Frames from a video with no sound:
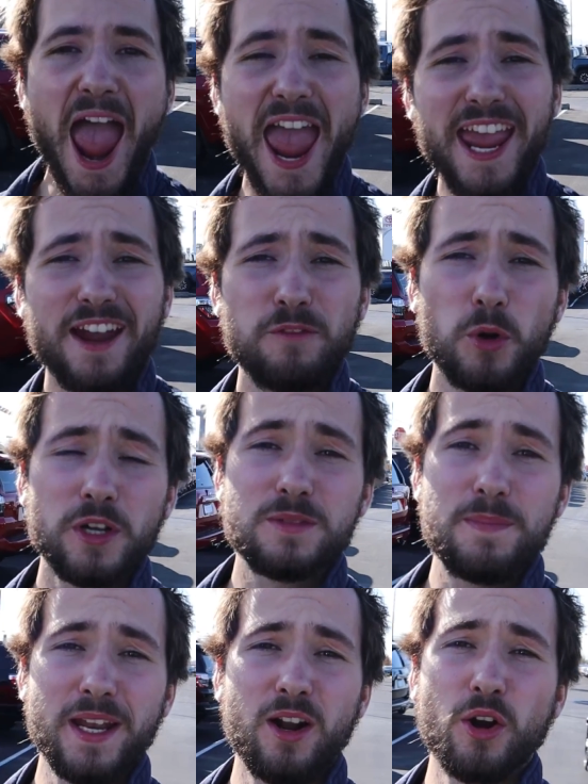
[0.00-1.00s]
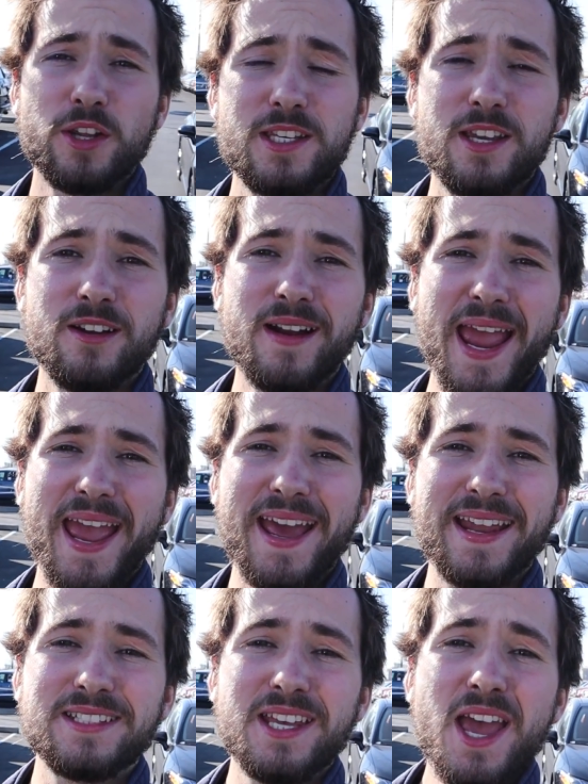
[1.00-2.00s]
Hey everyone, it's Ben Hardy here
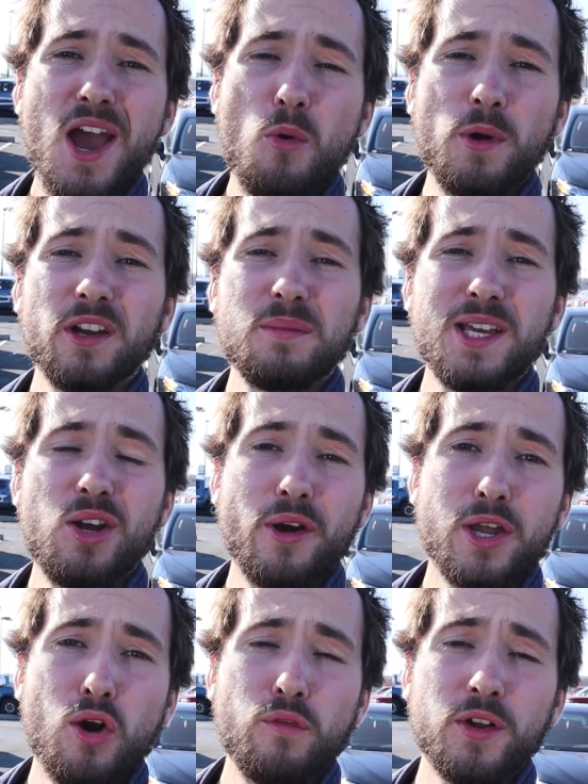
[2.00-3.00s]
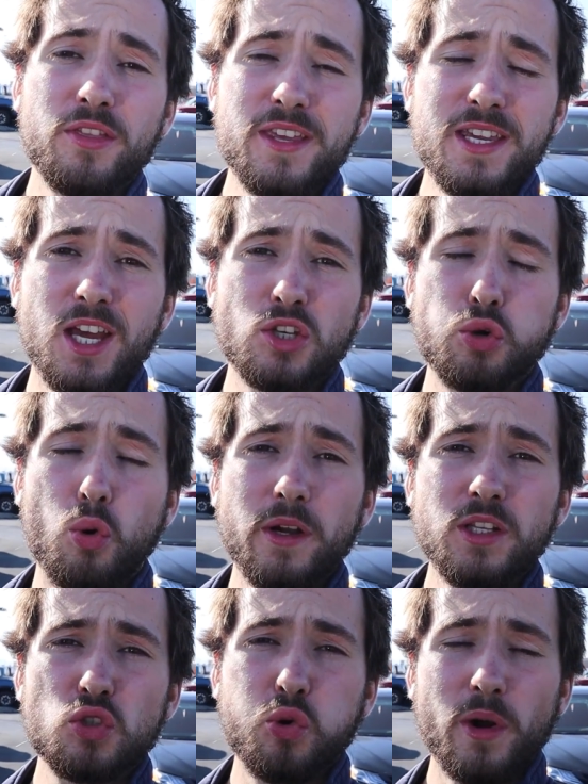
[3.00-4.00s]
and we're gonna be going over the
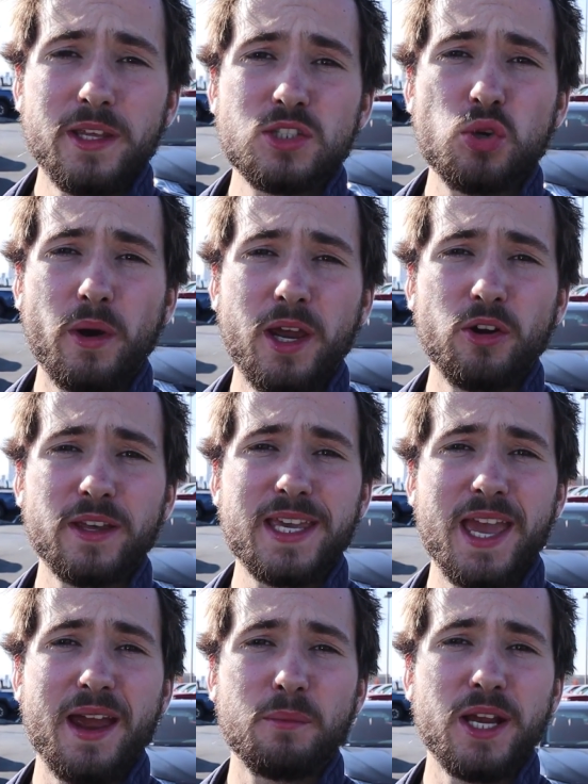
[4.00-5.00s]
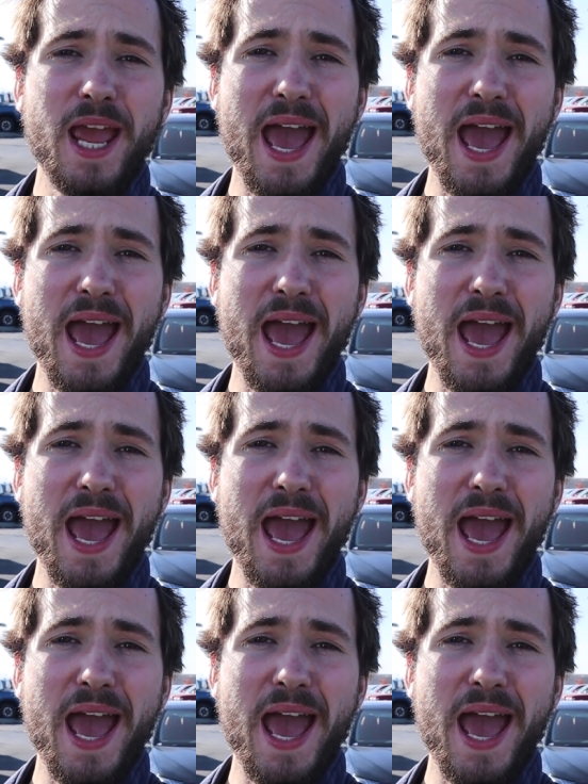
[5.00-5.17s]
2020 Toyota Camry